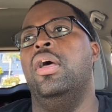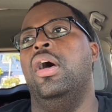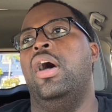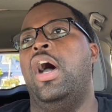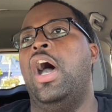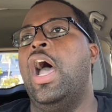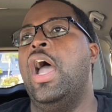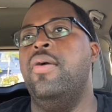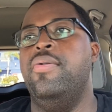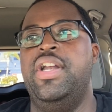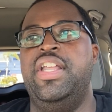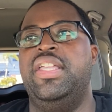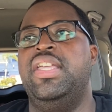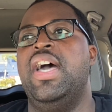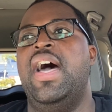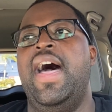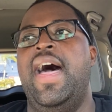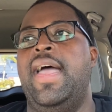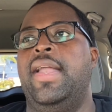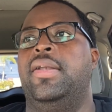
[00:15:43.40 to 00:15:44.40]
I already
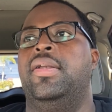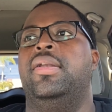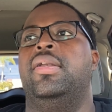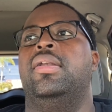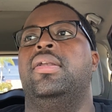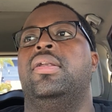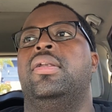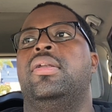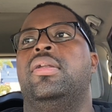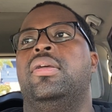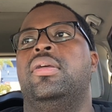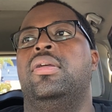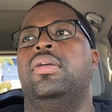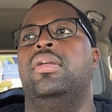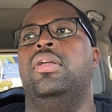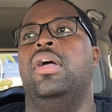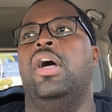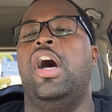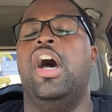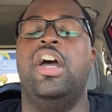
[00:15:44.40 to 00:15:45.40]
got
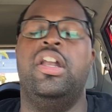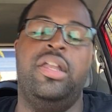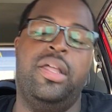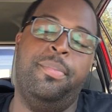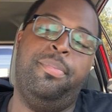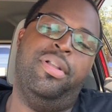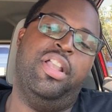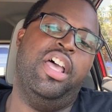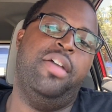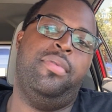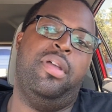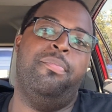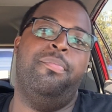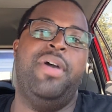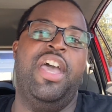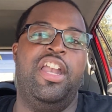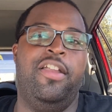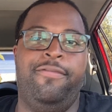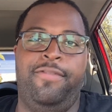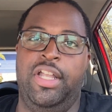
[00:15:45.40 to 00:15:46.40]
unemployment
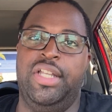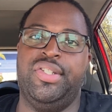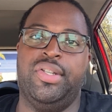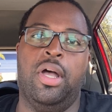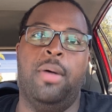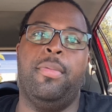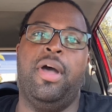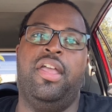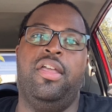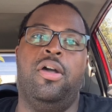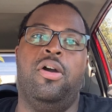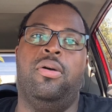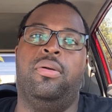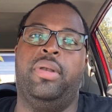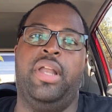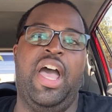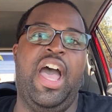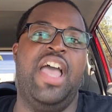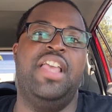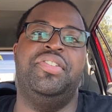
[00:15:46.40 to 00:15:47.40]
benefits on my own.
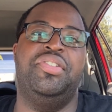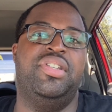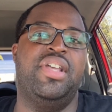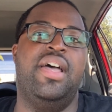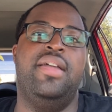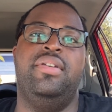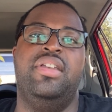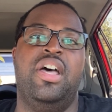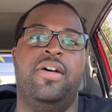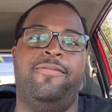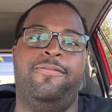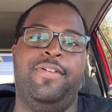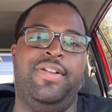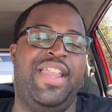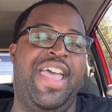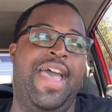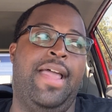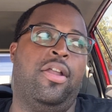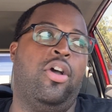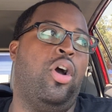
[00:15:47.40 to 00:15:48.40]
I signed up for
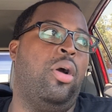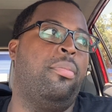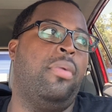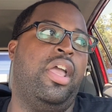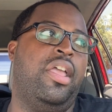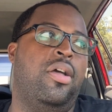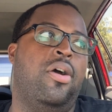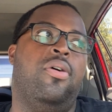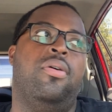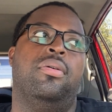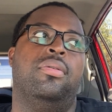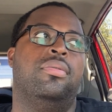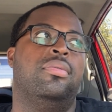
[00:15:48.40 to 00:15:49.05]
that on my own.